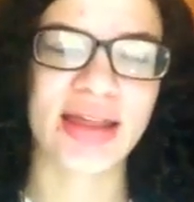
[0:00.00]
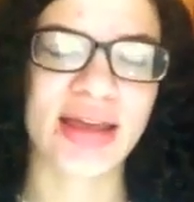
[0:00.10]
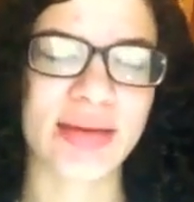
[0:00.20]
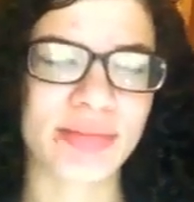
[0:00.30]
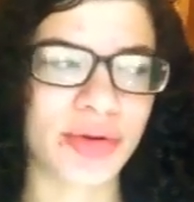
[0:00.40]

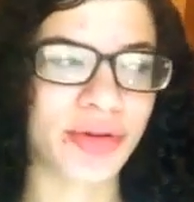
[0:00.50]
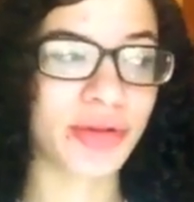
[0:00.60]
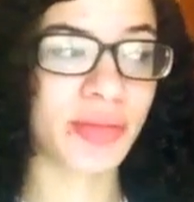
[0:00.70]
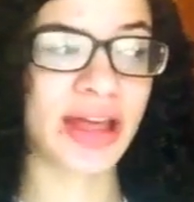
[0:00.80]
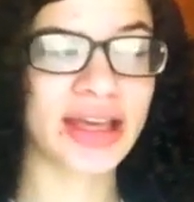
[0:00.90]
like, I'm both
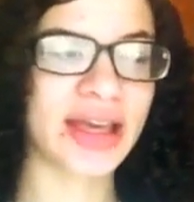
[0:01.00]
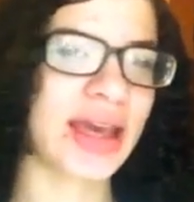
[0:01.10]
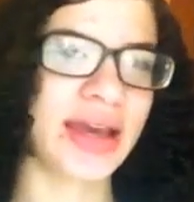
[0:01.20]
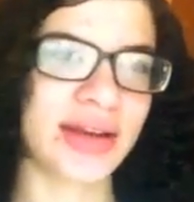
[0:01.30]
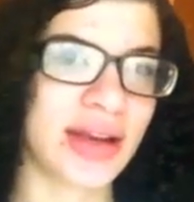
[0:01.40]
black
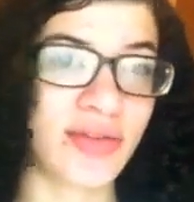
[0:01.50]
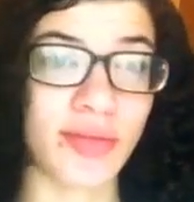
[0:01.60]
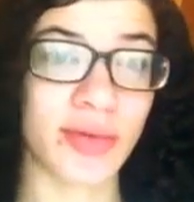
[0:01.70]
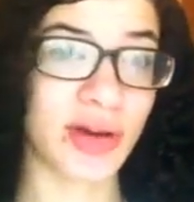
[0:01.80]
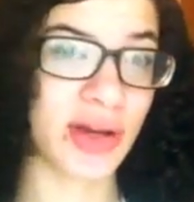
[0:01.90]
and Native
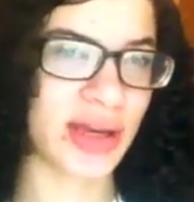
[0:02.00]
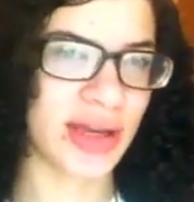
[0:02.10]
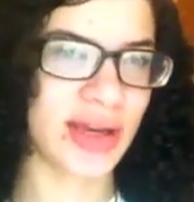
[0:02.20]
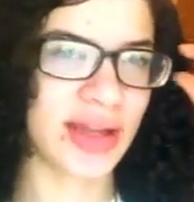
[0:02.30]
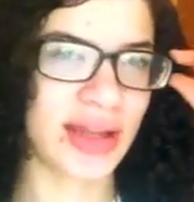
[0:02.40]

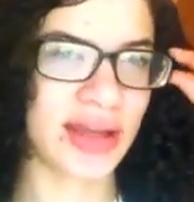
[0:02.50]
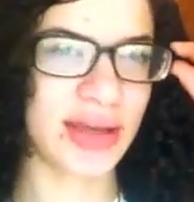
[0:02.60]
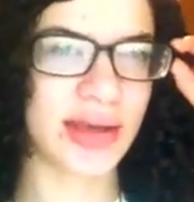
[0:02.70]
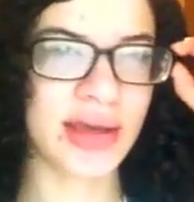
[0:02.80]
American, and, like,